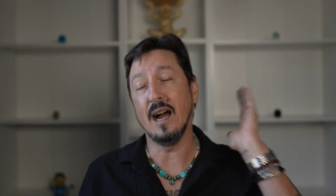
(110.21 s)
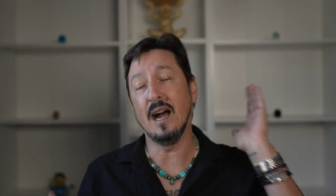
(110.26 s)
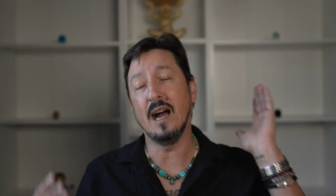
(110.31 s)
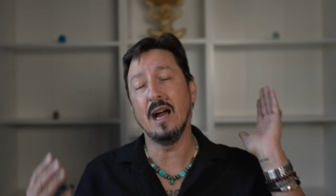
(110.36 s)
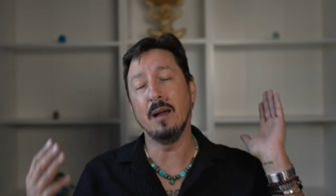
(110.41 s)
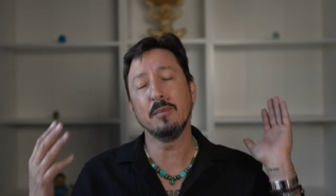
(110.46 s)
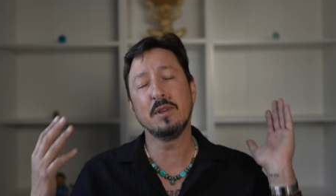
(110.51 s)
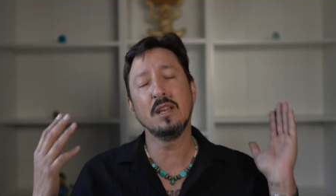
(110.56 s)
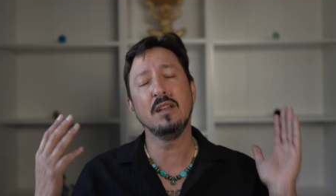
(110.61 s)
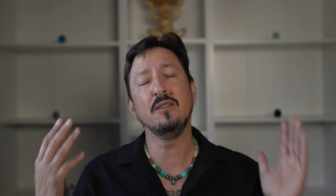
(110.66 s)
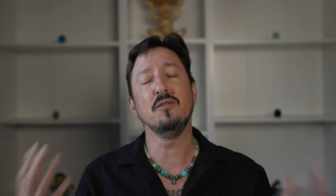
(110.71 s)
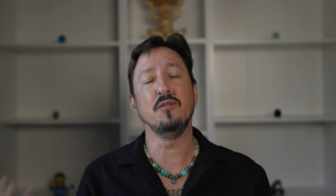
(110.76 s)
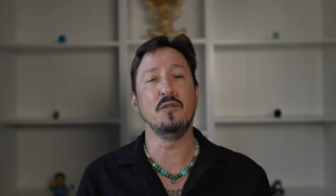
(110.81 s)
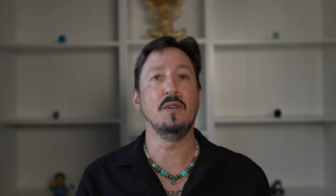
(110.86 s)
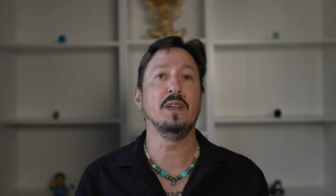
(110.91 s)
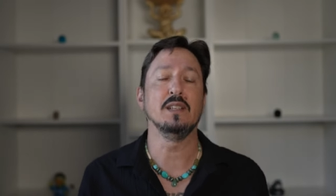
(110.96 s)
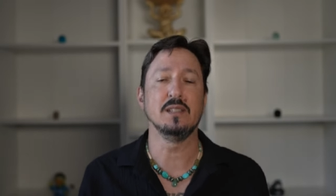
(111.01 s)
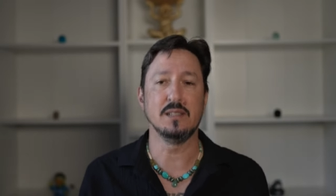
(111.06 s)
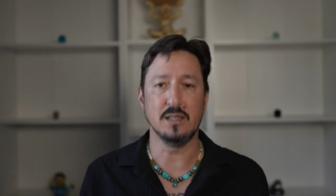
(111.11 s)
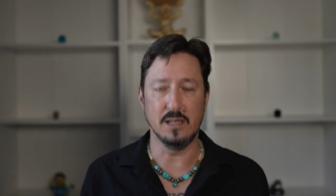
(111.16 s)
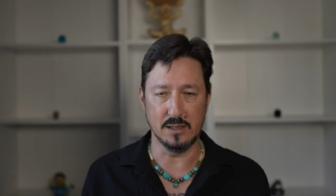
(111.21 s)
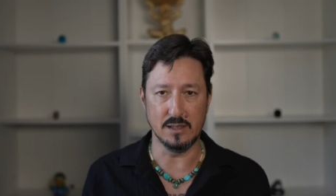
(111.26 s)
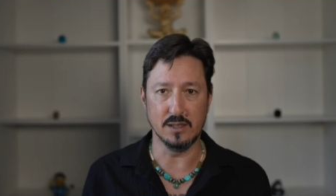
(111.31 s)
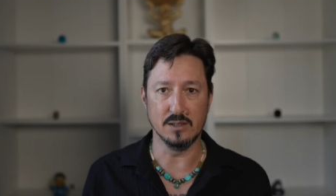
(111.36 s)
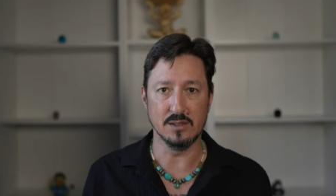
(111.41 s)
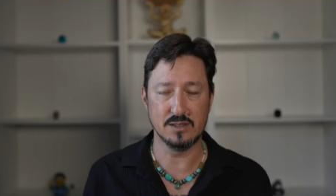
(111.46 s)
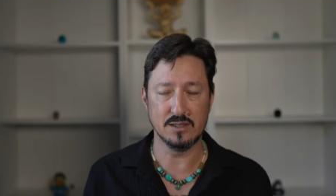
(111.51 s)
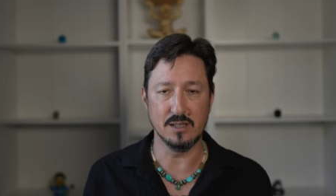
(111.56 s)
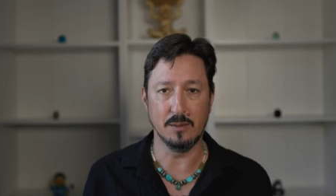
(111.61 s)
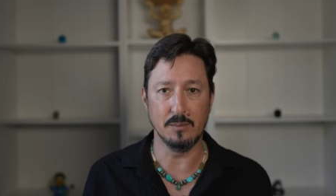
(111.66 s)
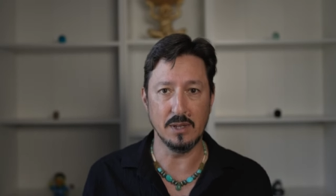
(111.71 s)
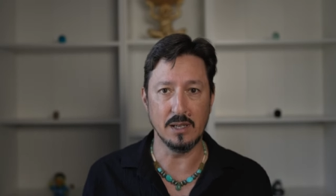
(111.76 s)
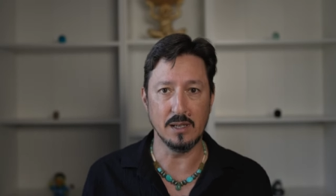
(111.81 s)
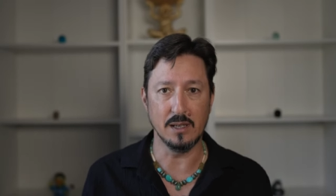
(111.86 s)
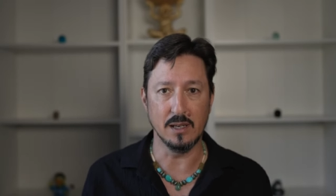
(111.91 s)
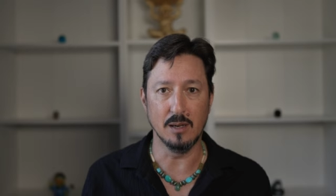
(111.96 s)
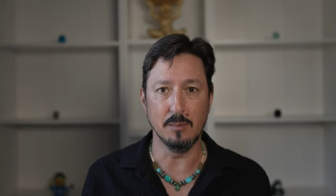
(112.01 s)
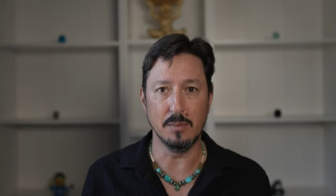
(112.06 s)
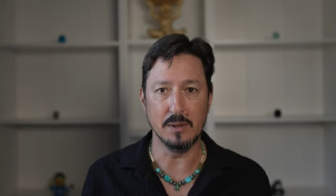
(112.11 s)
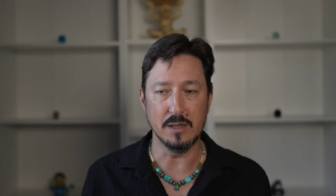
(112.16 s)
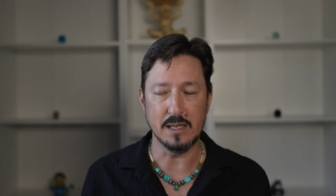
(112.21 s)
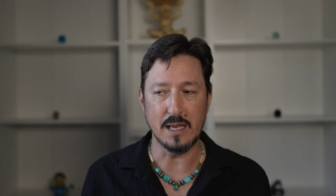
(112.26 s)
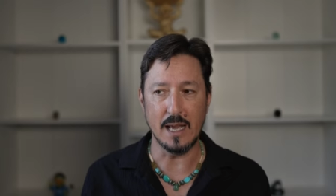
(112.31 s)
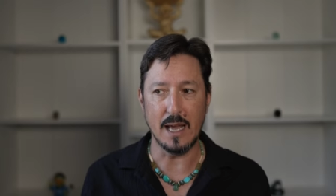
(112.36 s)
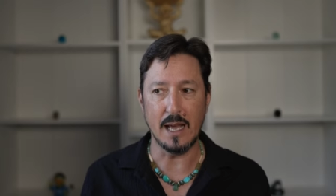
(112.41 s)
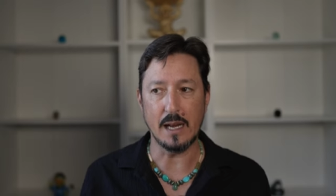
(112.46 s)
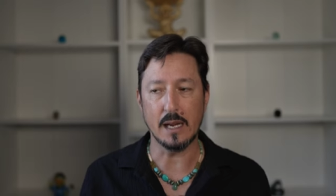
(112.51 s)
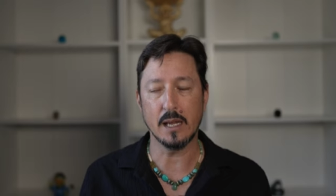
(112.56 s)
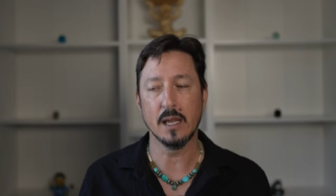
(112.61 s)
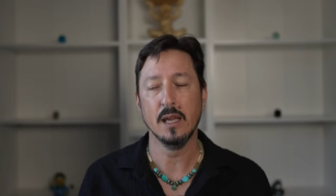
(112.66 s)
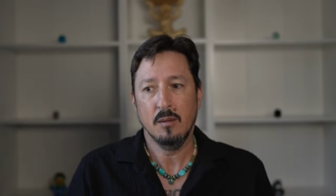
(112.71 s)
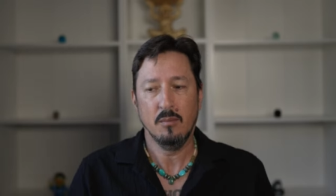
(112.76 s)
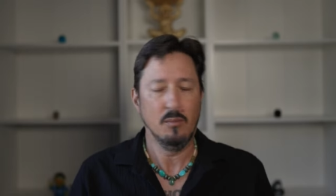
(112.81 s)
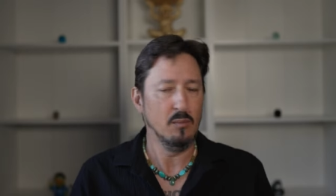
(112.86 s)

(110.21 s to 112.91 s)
I'm convinced that there's something up in the attic,